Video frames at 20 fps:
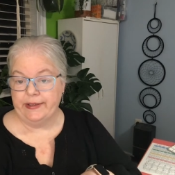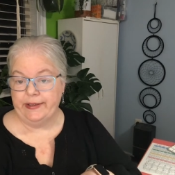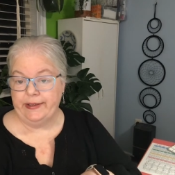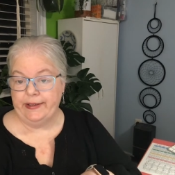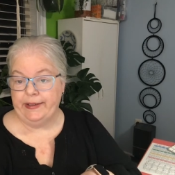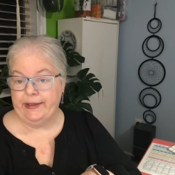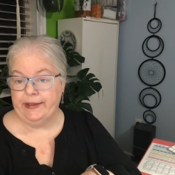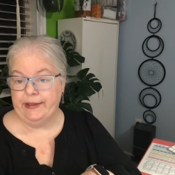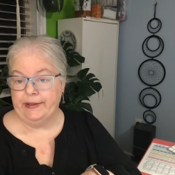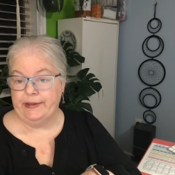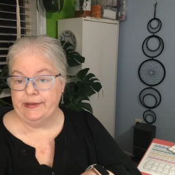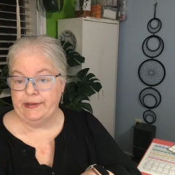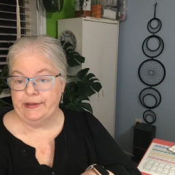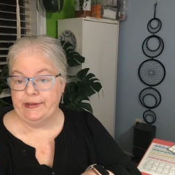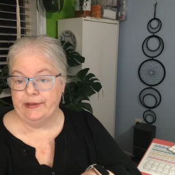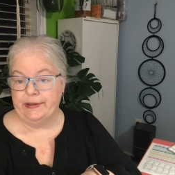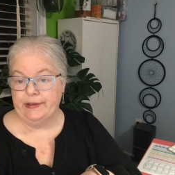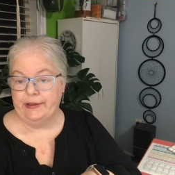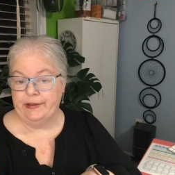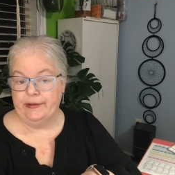And
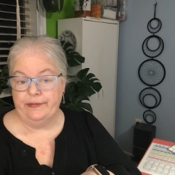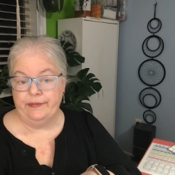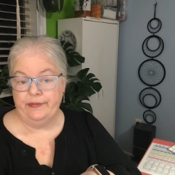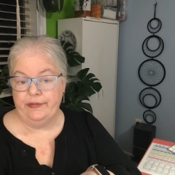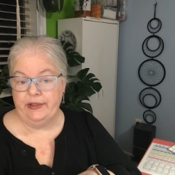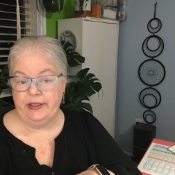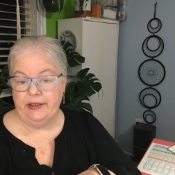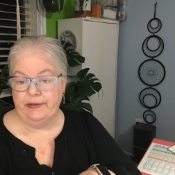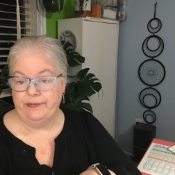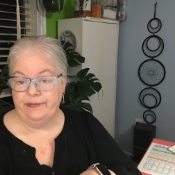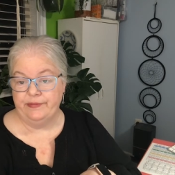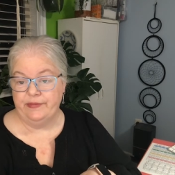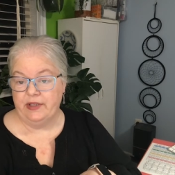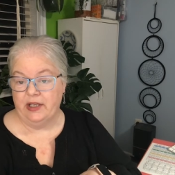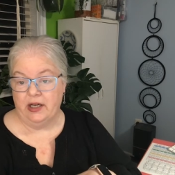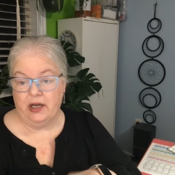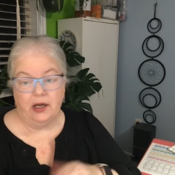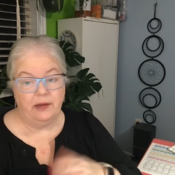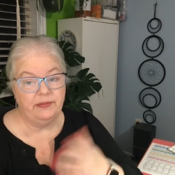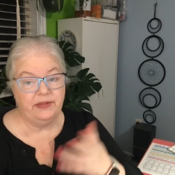uh, yeah,
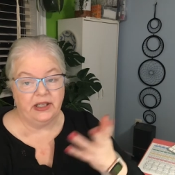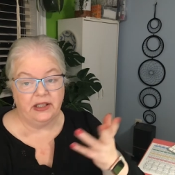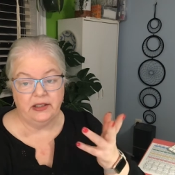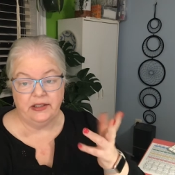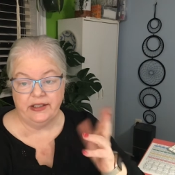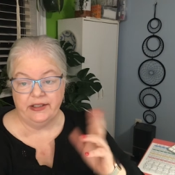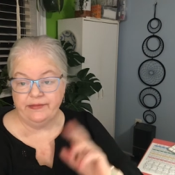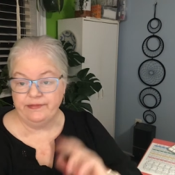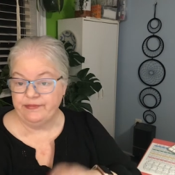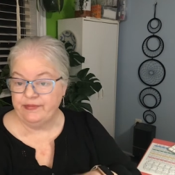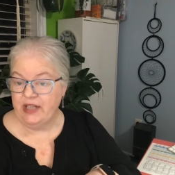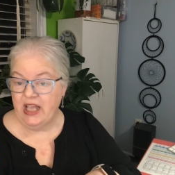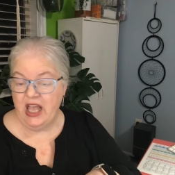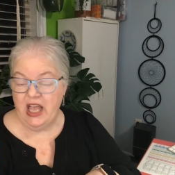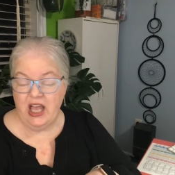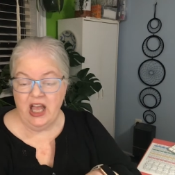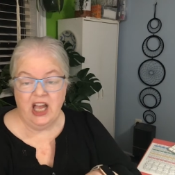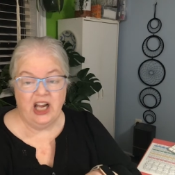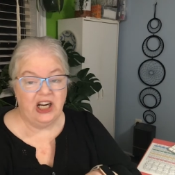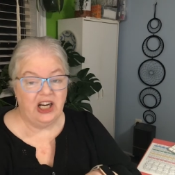I'm telling you,
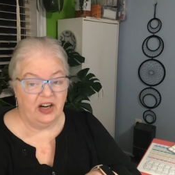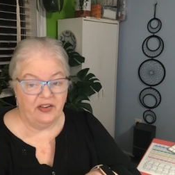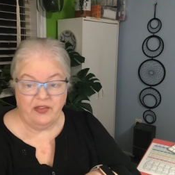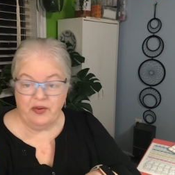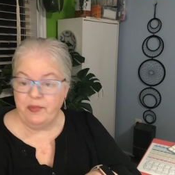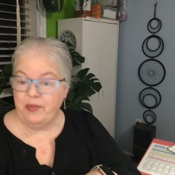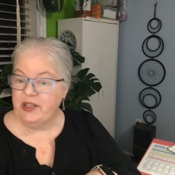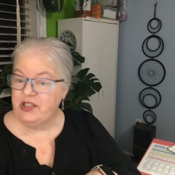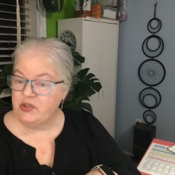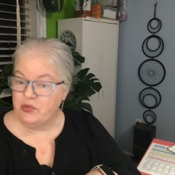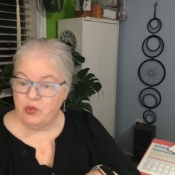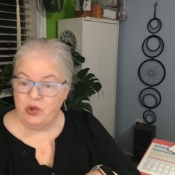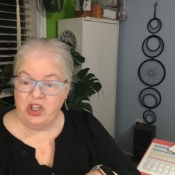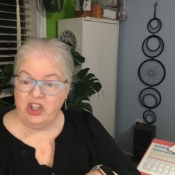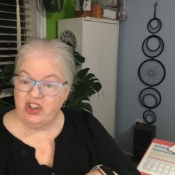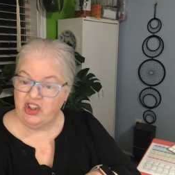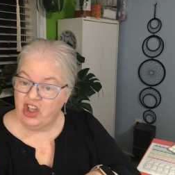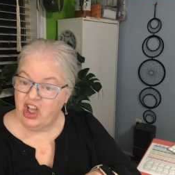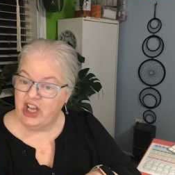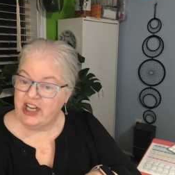governments
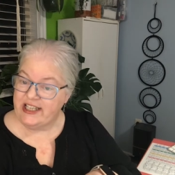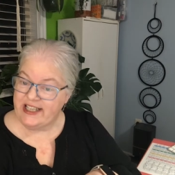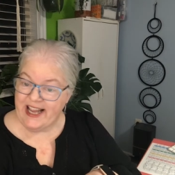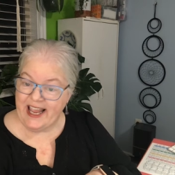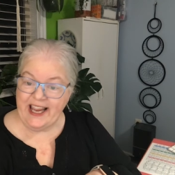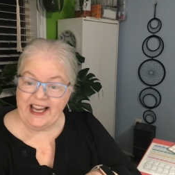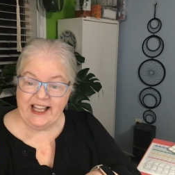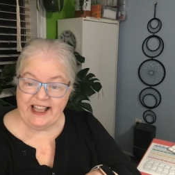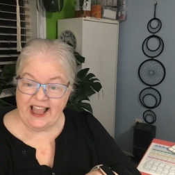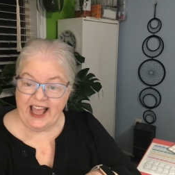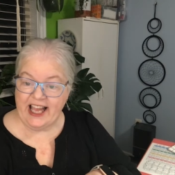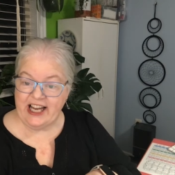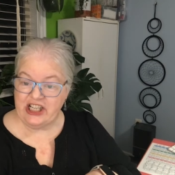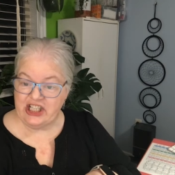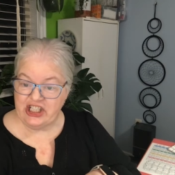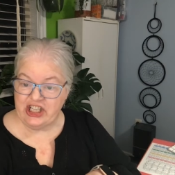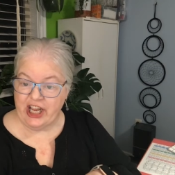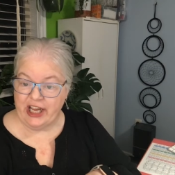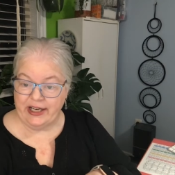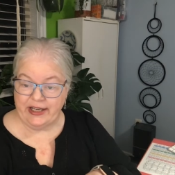will not take that
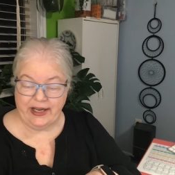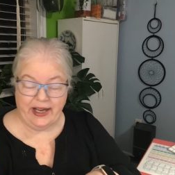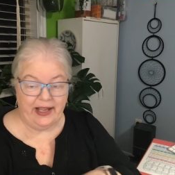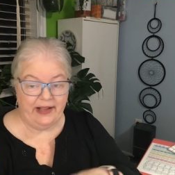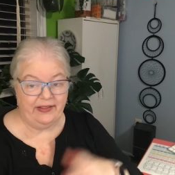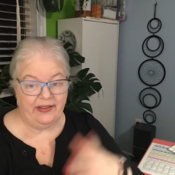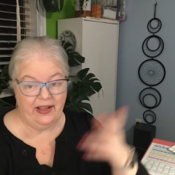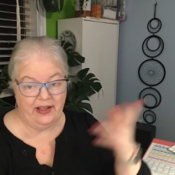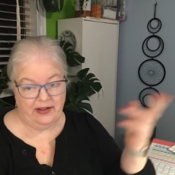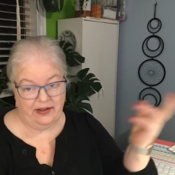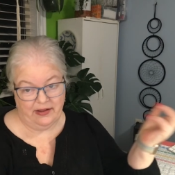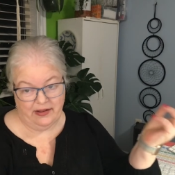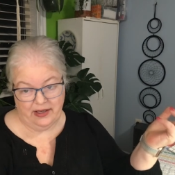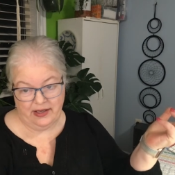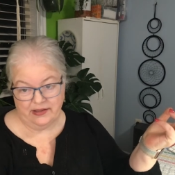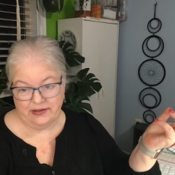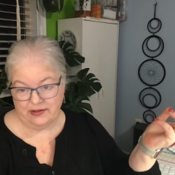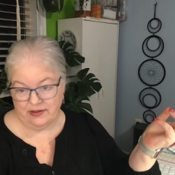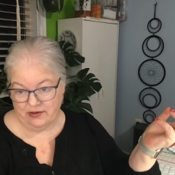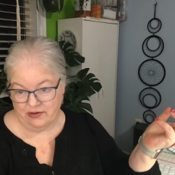shit. And then
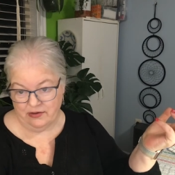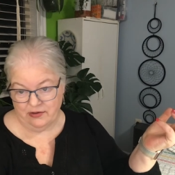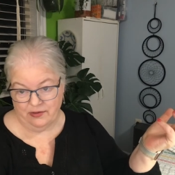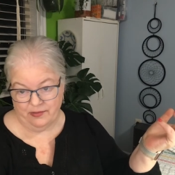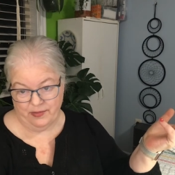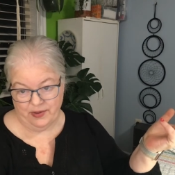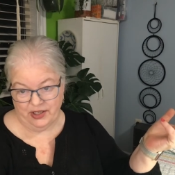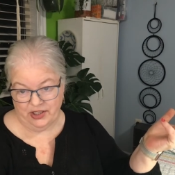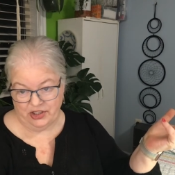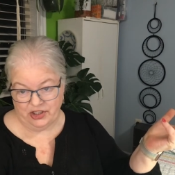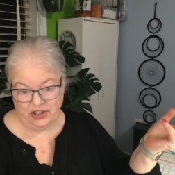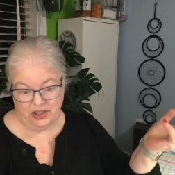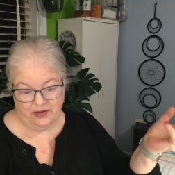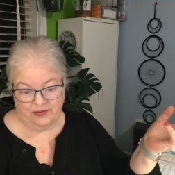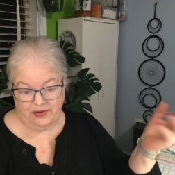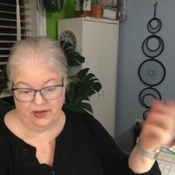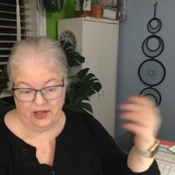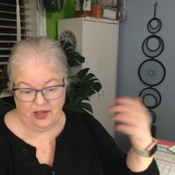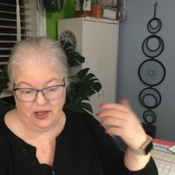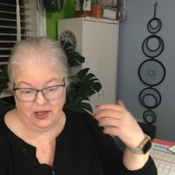this whole bunch
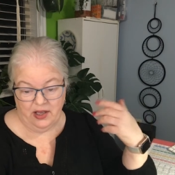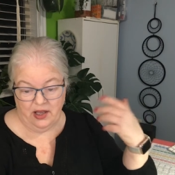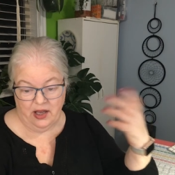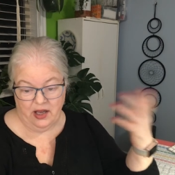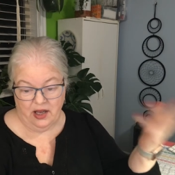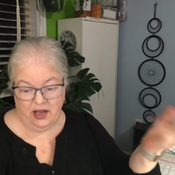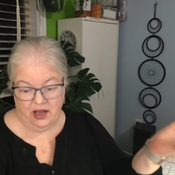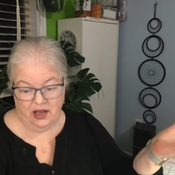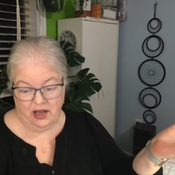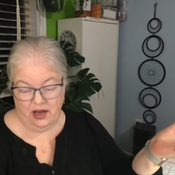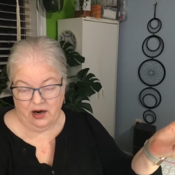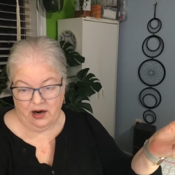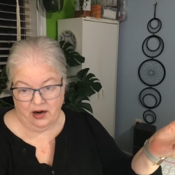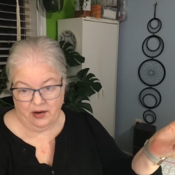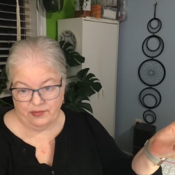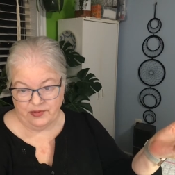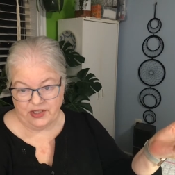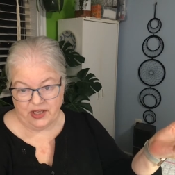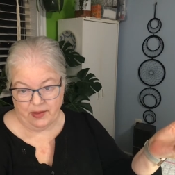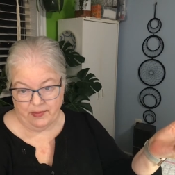of uh,
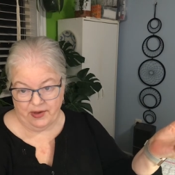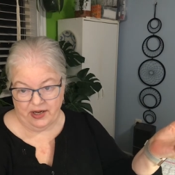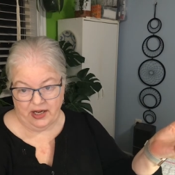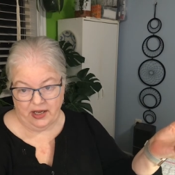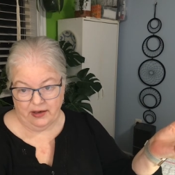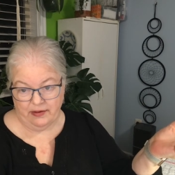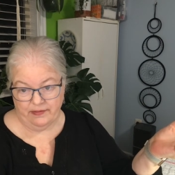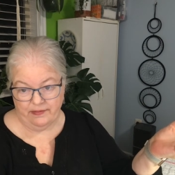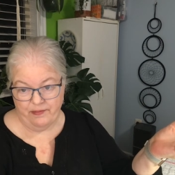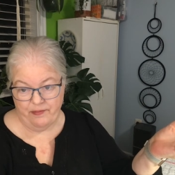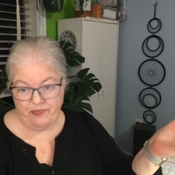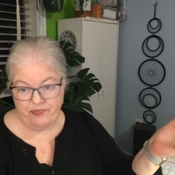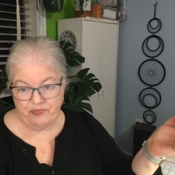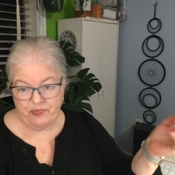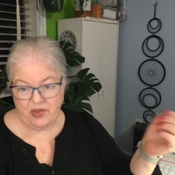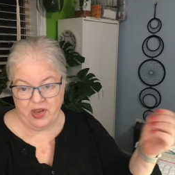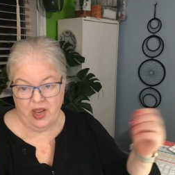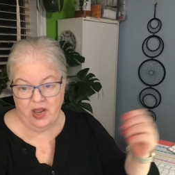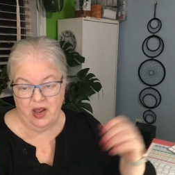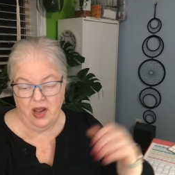arms coming in
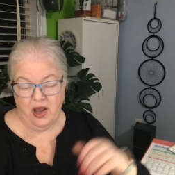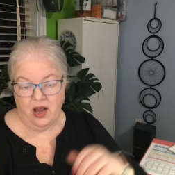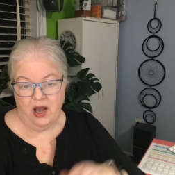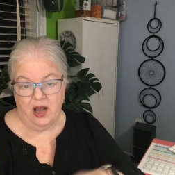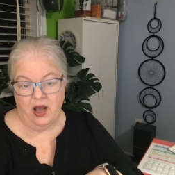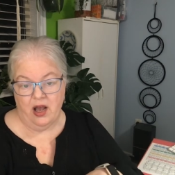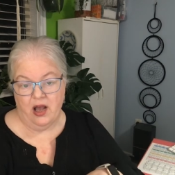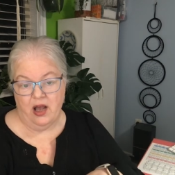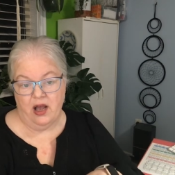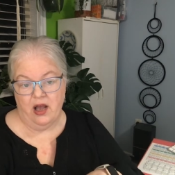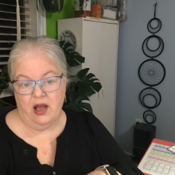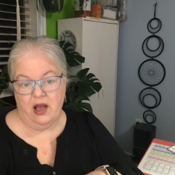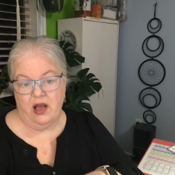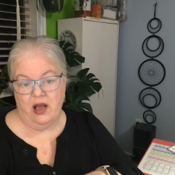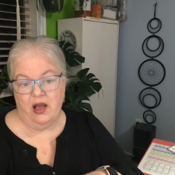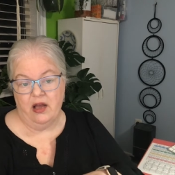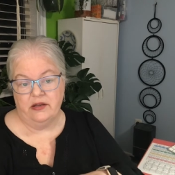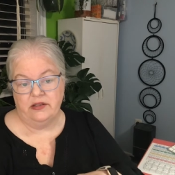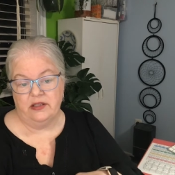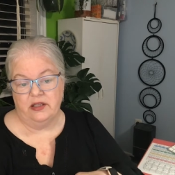
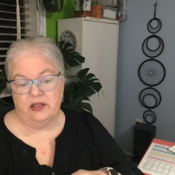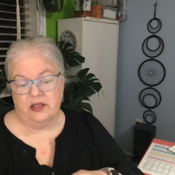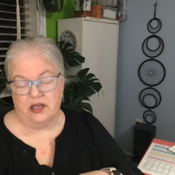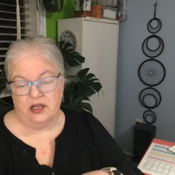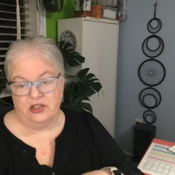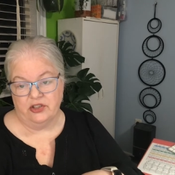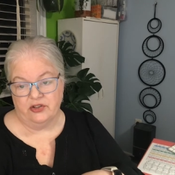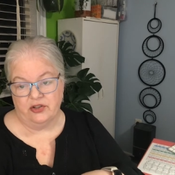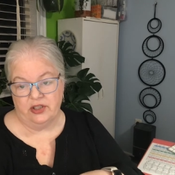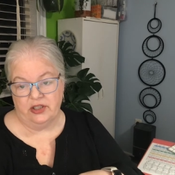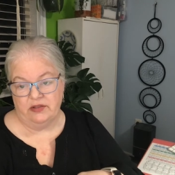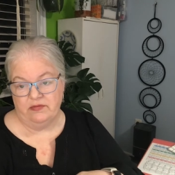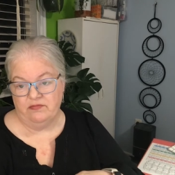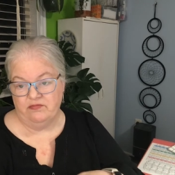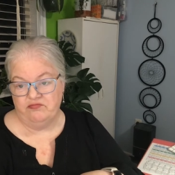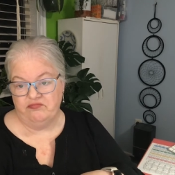uh, to the country.